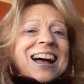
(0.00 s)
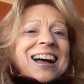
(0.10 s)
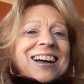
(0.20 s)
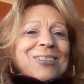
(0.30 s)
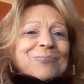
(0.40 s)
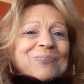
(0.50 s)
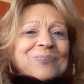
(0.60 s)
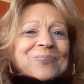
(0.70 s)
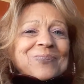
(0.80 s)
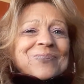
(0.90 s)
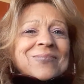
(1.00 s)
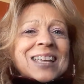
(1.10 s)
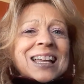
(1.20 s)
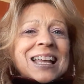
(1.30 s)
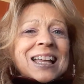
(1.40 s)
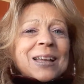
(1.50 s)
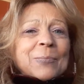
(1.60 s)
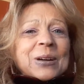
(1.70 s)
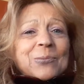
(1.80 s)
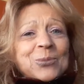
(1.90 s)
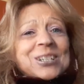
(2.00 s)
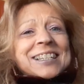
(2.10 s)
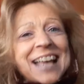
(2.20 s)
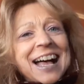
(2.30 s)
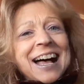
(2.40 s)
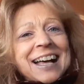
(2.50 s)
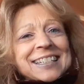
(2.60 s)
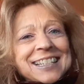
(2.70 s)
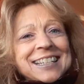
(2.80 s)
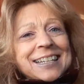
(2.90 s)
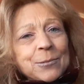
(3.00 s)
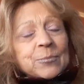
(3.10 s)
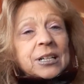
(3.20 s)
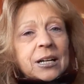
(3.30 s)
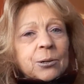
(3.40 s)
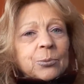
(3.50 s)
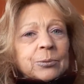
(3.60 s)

Um, but we're sad to see him go.